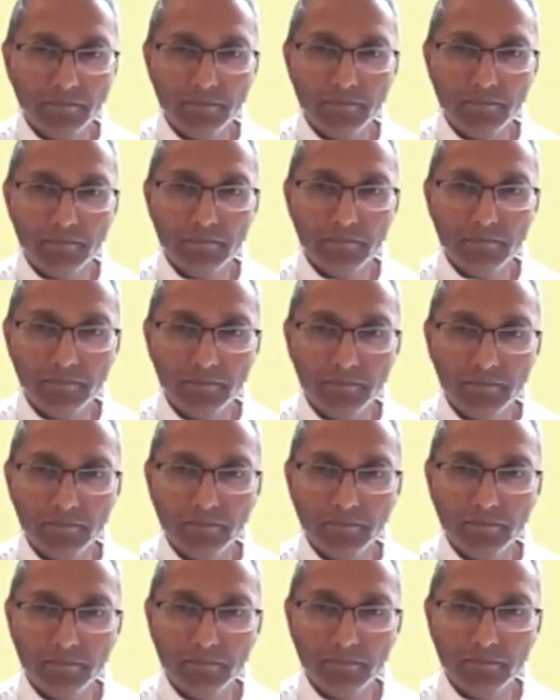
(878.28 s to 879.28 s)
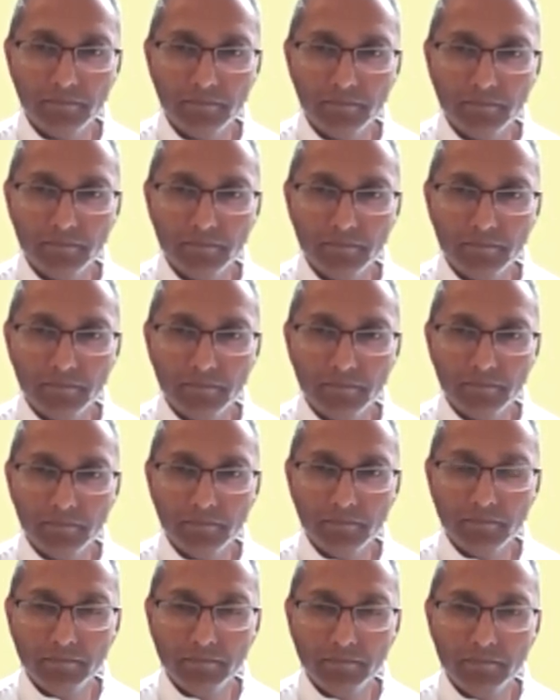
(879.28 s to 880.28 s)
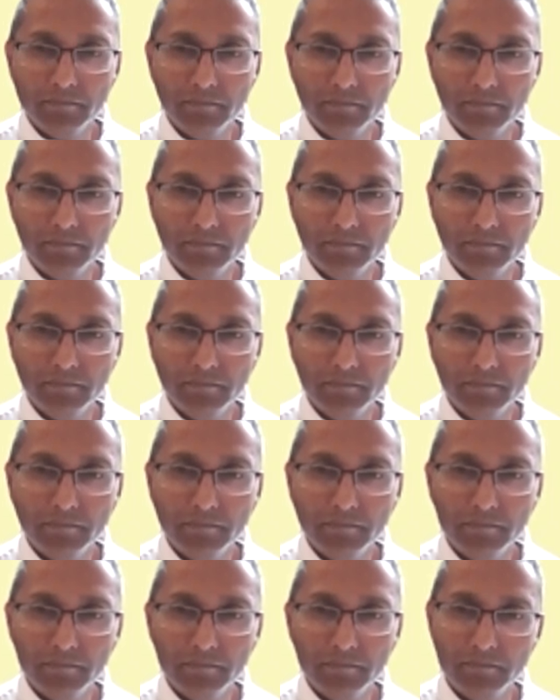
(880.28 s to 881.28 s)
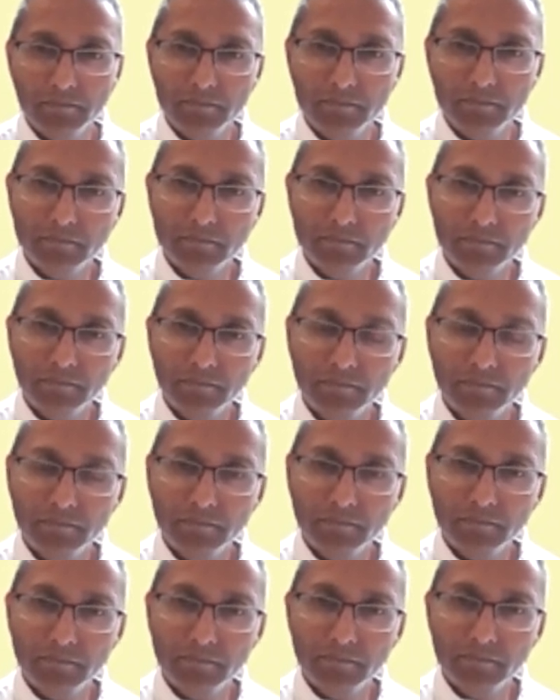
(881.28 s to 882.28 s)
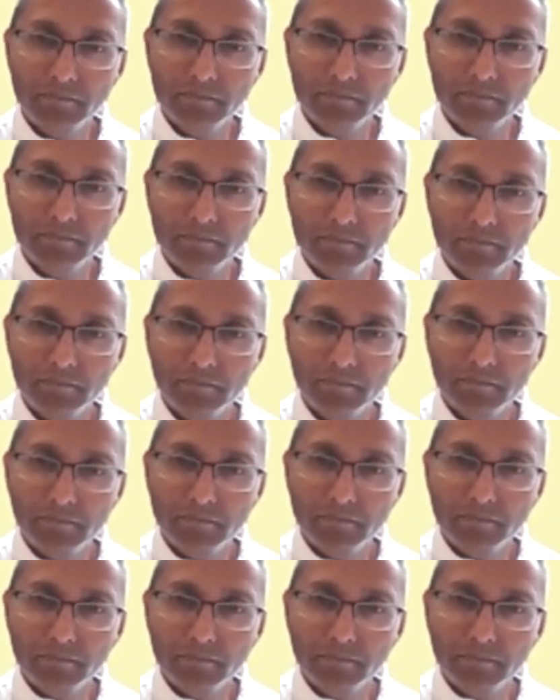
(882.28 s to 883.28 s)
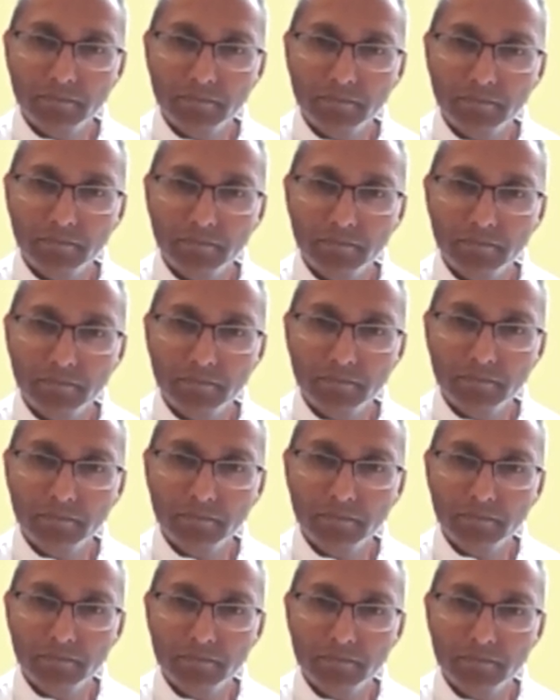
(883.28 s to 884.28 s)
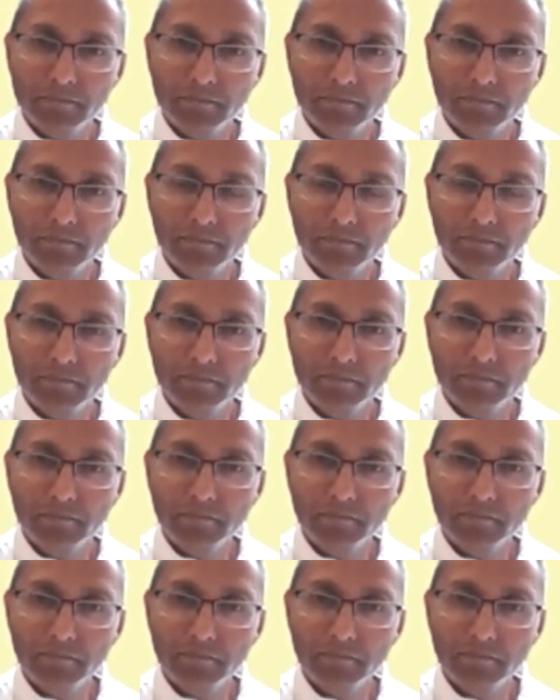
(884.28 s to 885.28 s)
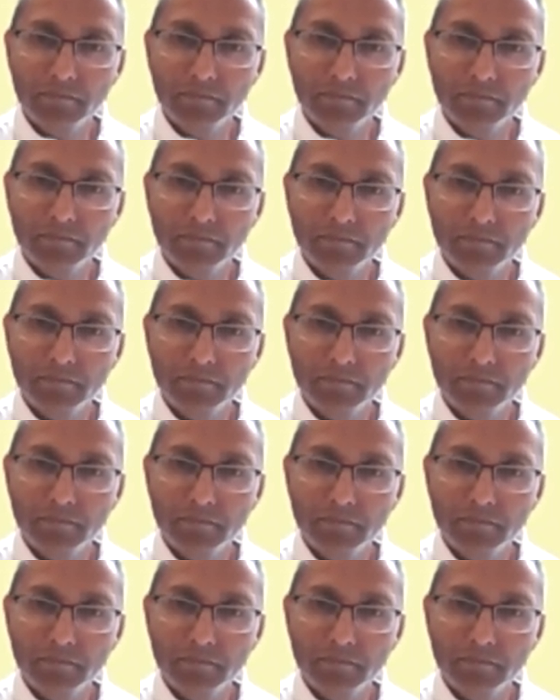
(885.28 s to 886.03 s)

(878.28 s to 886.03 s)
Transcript: This person isn't speaking.